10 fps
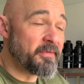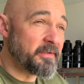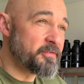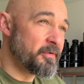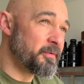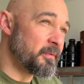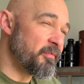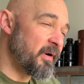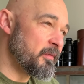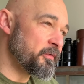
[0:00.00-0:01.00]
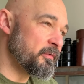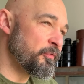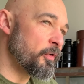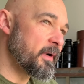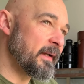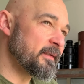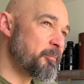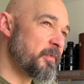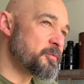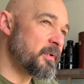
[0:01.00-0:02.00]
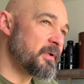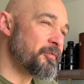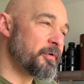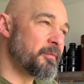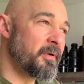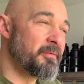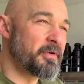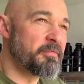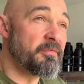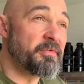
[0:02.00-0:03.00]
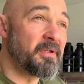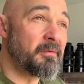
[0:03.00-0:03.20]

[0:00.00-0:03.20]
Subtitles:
I just don't know if I want to fork out that much money for a 50.